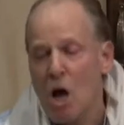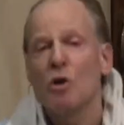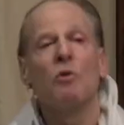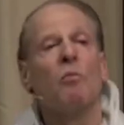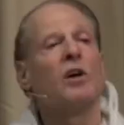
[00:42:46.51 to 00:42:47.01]

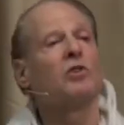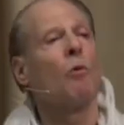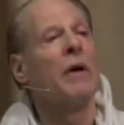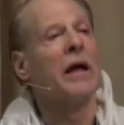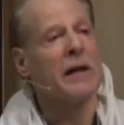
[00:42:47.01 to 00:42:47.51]
You must
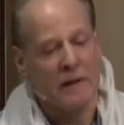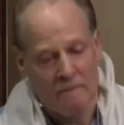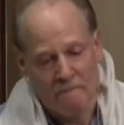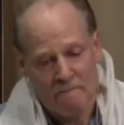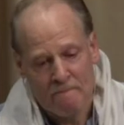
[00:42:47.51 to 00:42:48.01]
obey
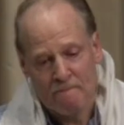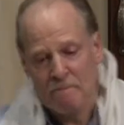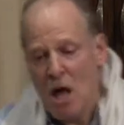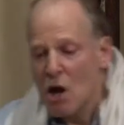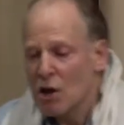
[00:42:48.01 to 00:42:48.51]
him.
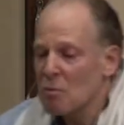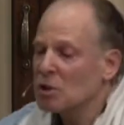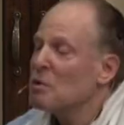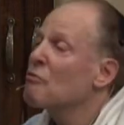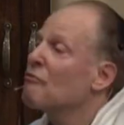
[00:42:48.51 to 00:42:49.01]
You
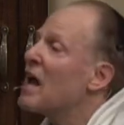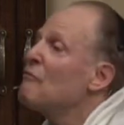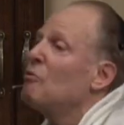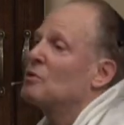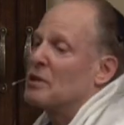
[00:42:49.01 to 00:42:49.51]
must be
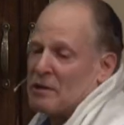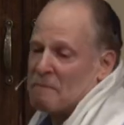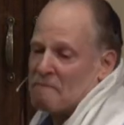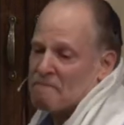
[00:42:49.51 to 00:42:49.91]
faithful to him.